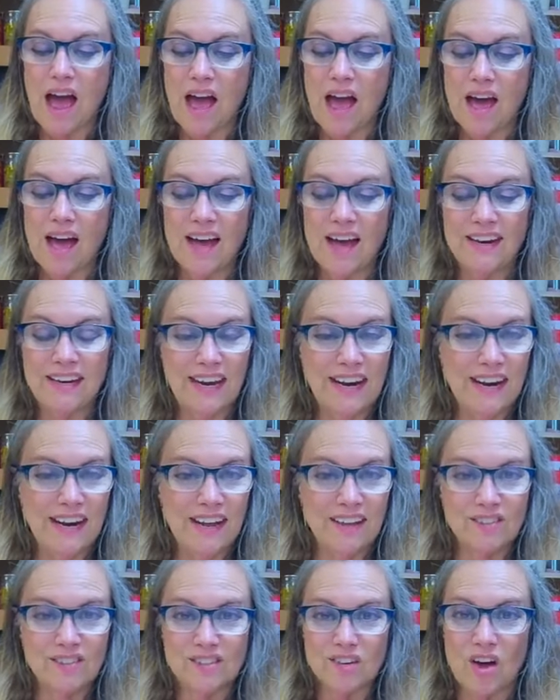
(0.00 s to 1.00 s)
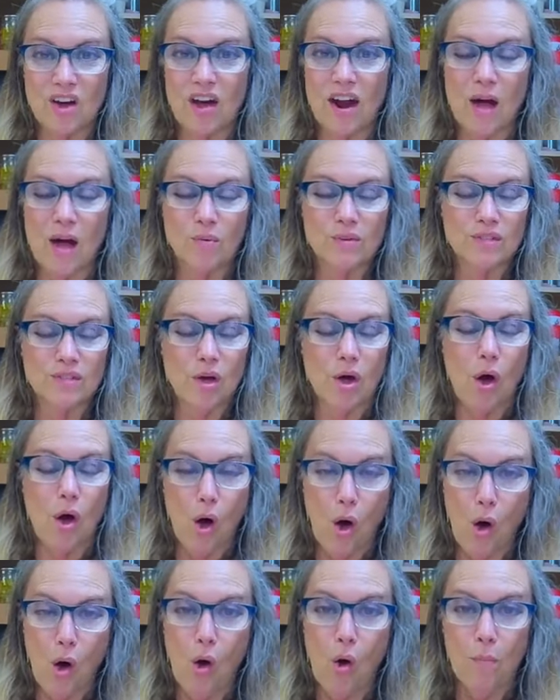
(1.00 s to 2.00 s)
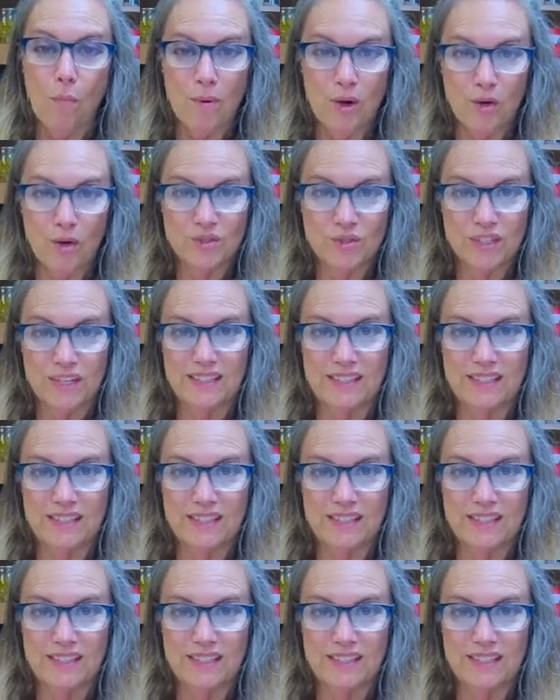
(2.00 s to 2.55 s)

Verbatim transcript: Anita and Scott, I was almost